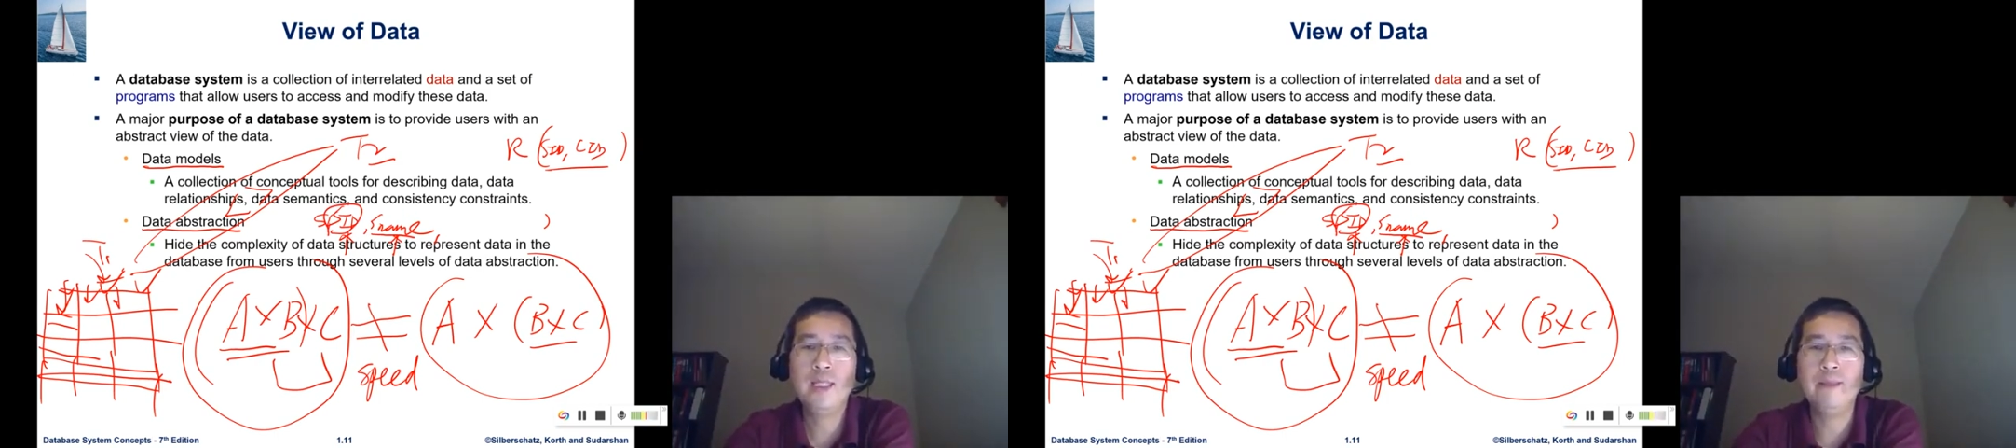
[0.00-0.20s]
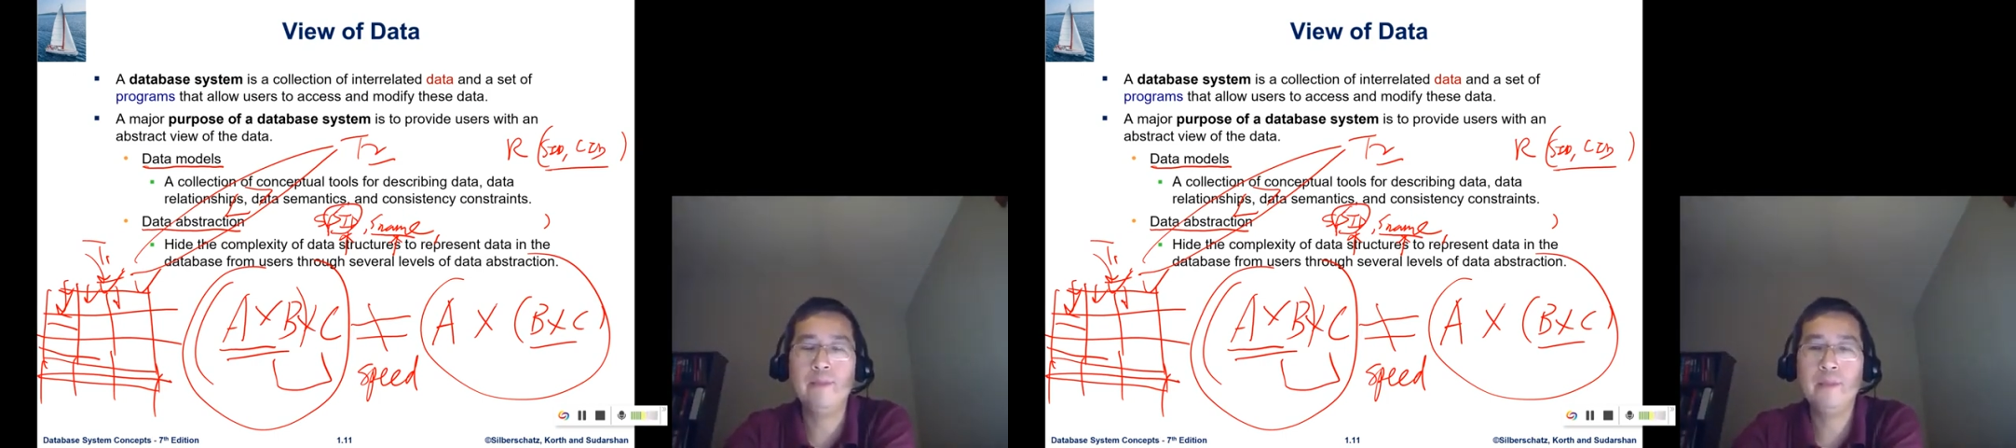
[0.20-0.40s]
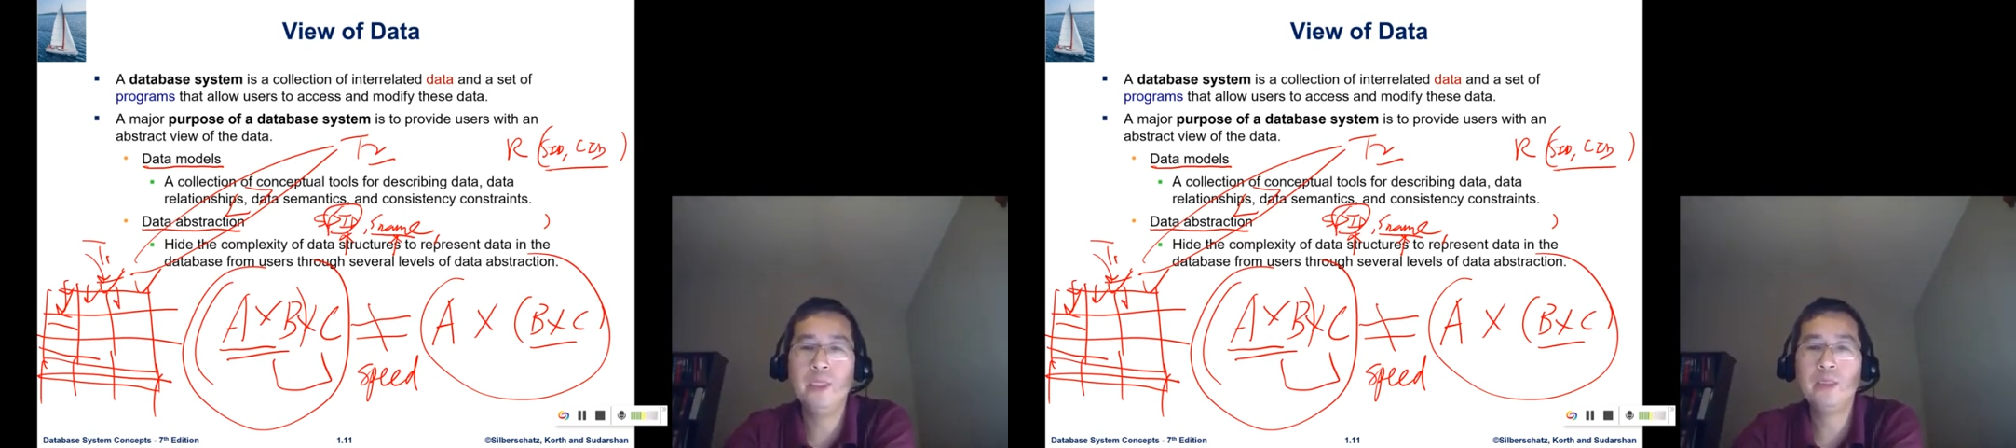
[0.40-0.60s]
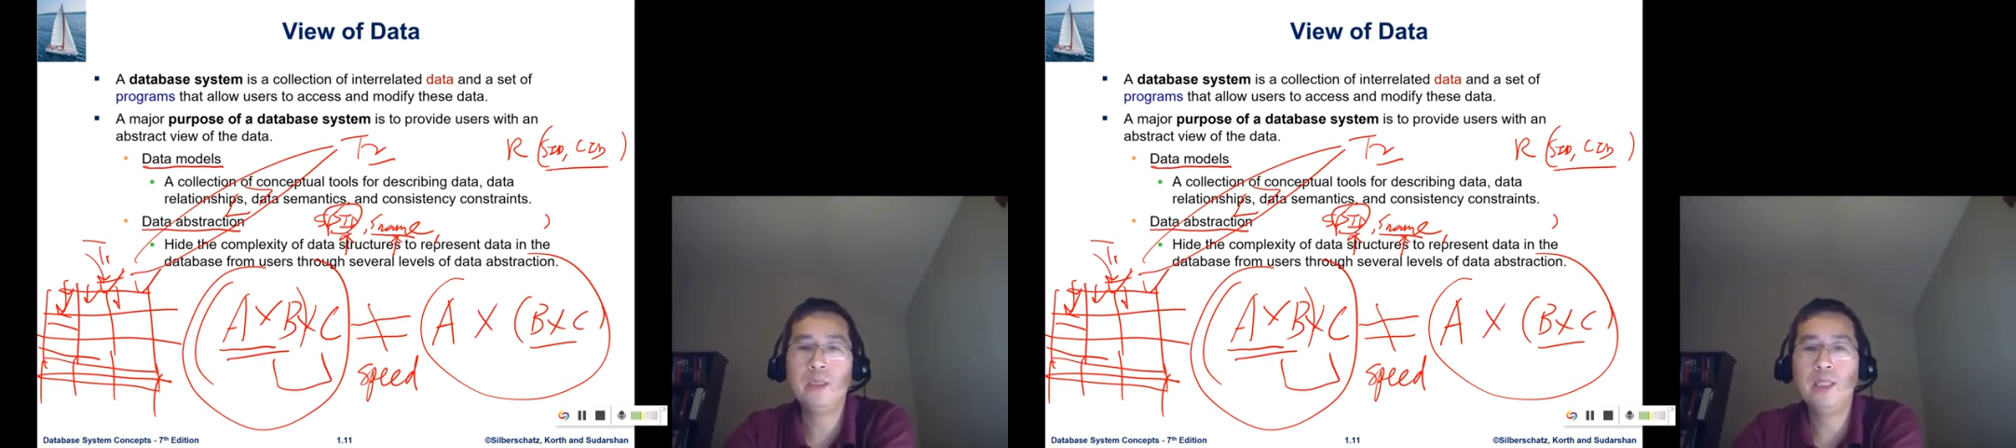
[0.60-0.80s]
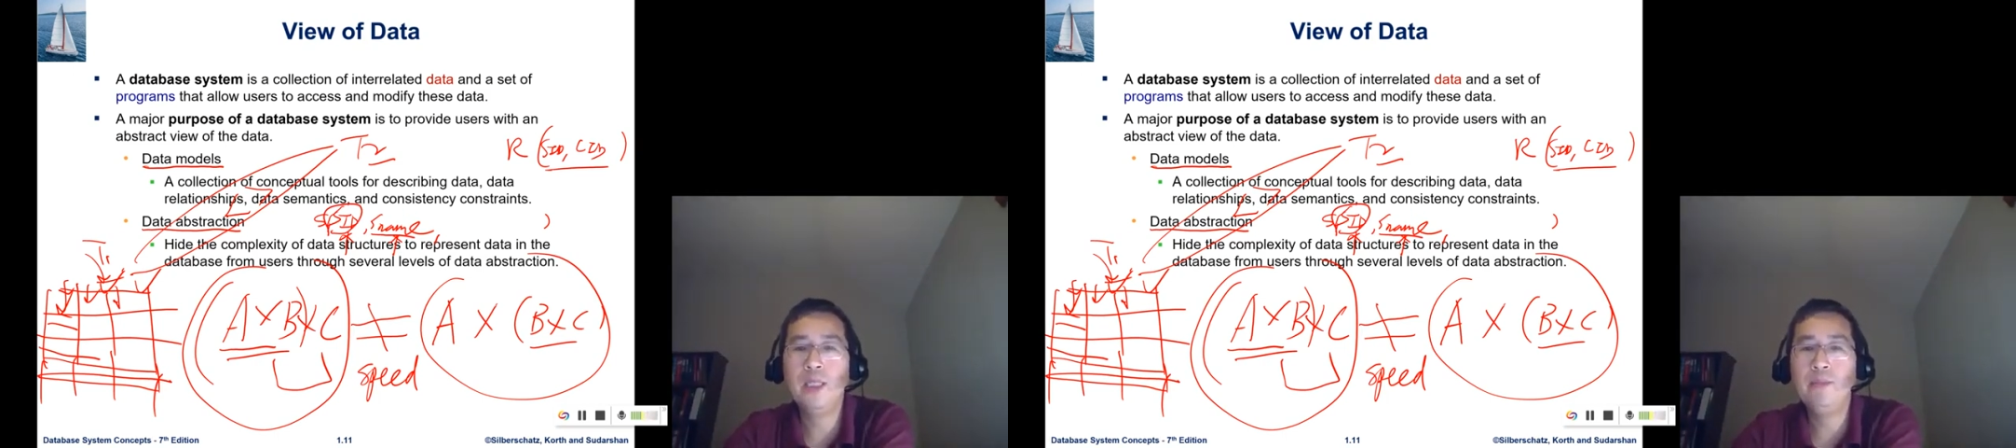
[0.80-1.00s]
This is called
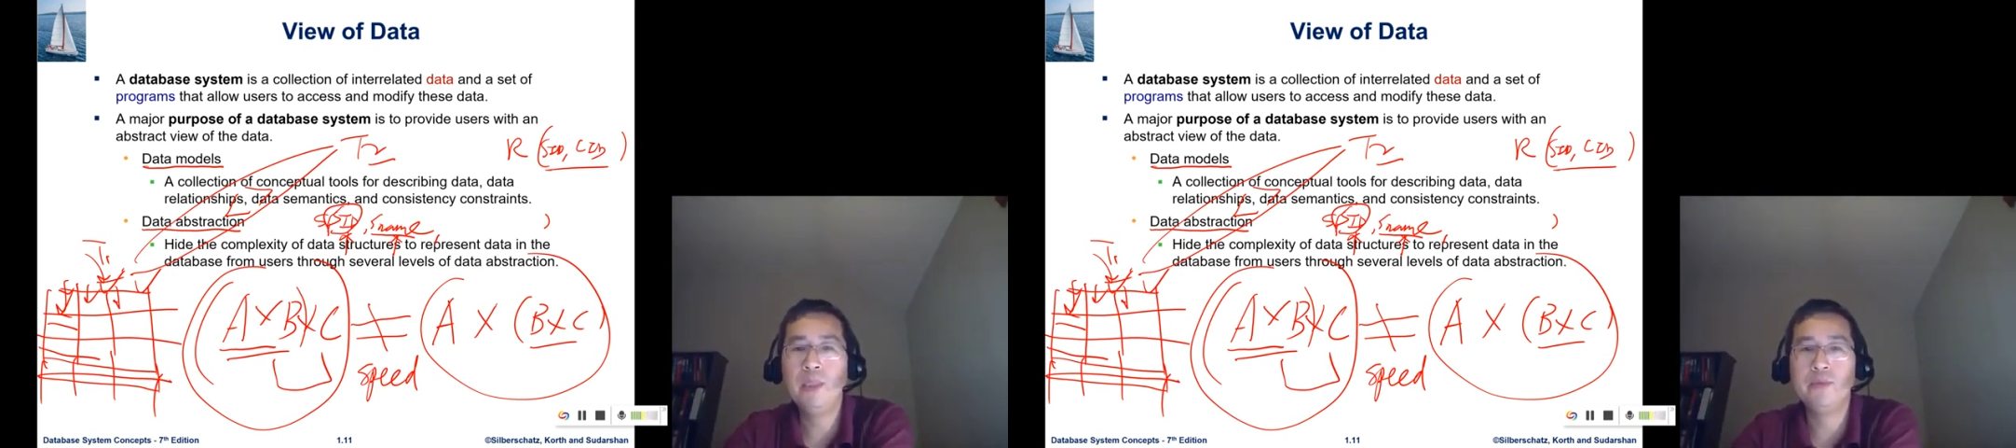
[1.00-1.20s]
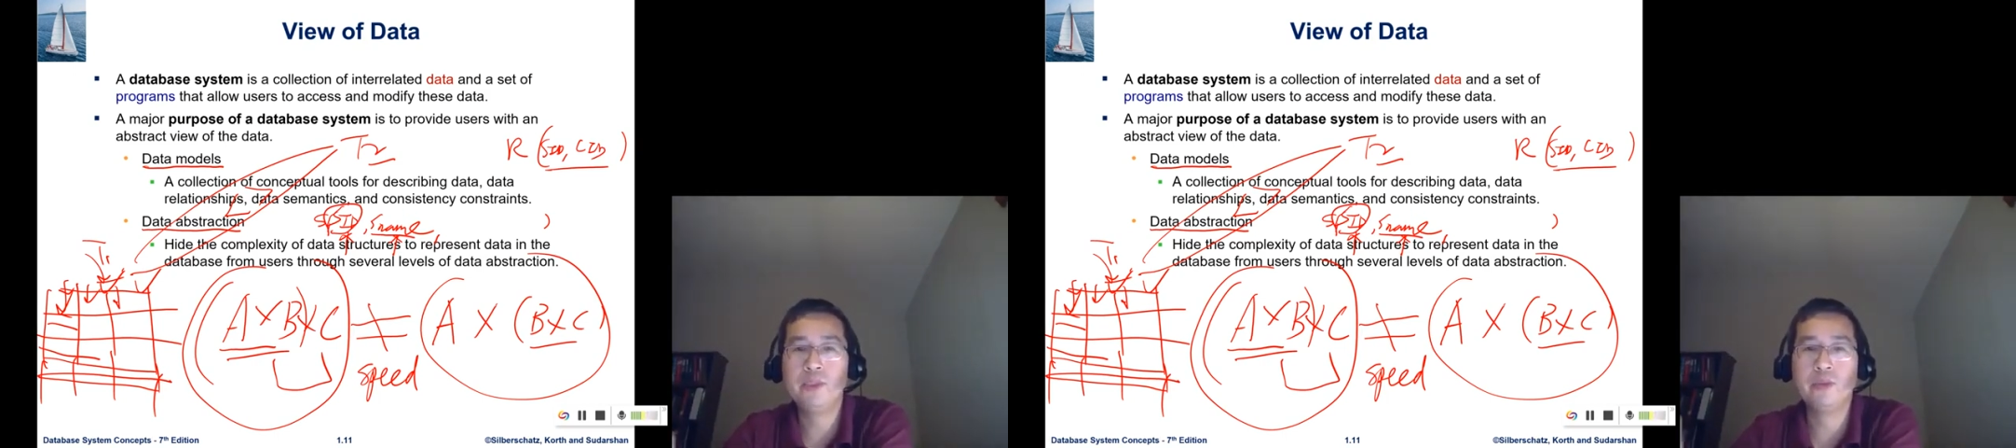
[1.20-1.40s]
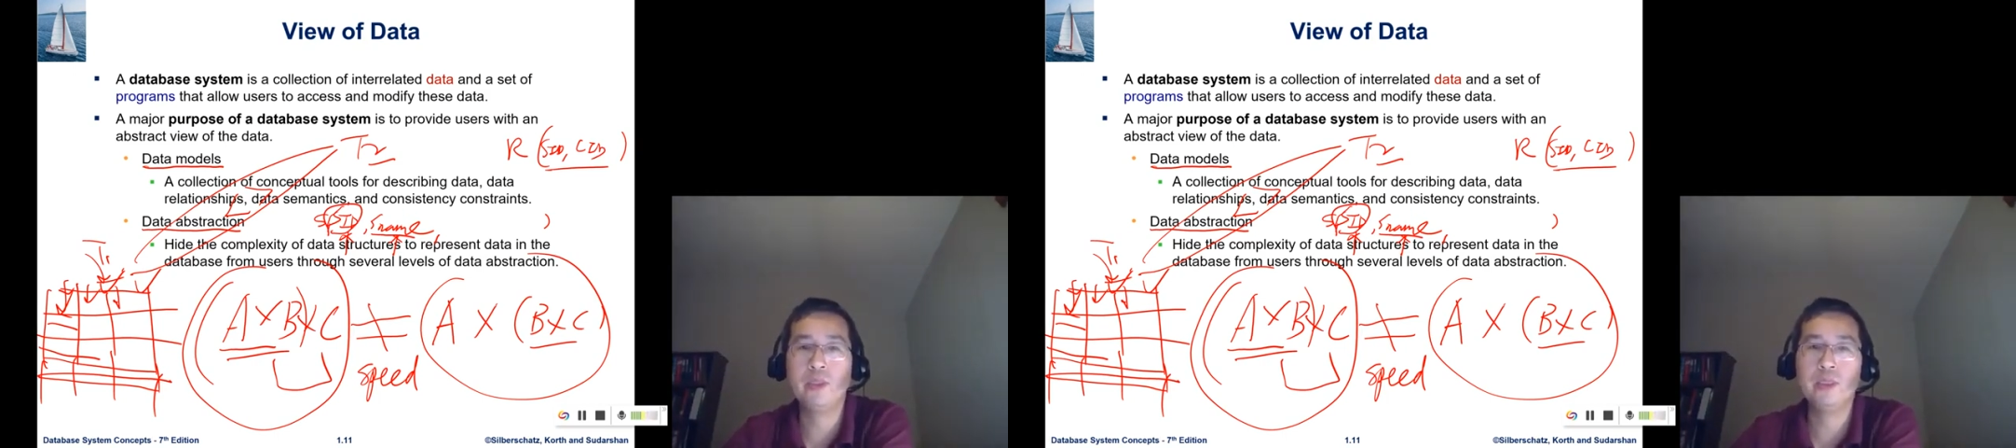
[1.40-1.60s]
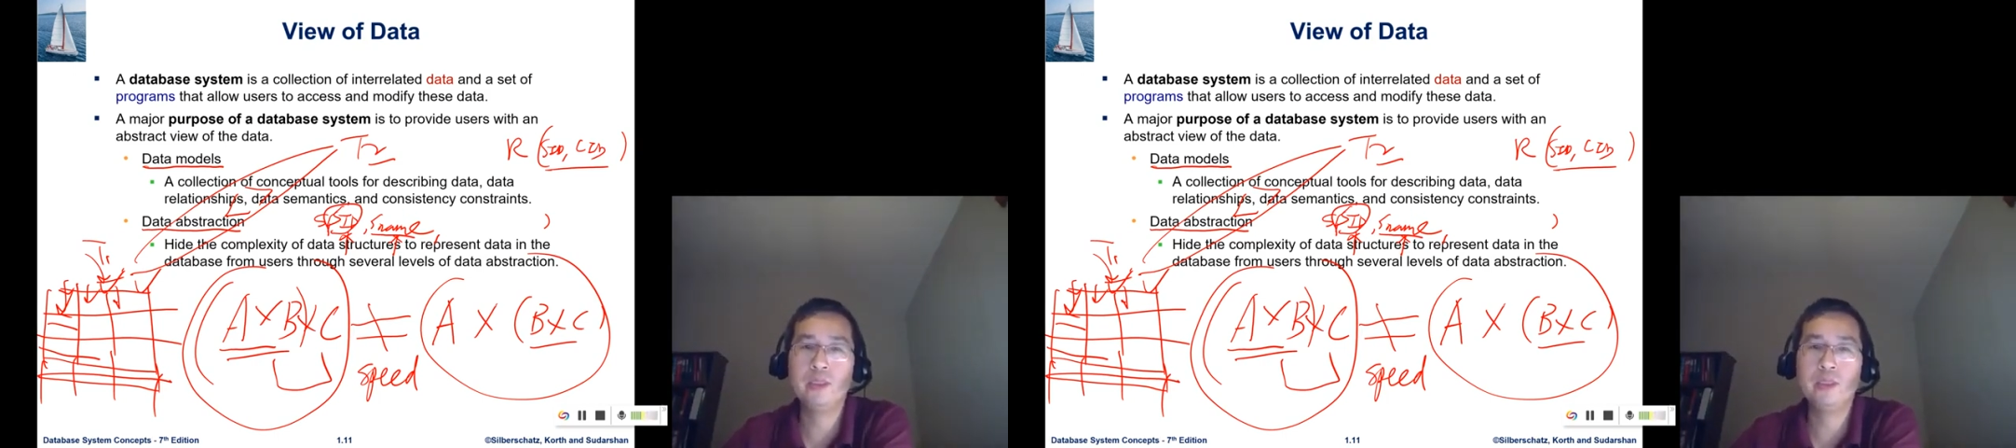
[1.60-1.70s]
semantics.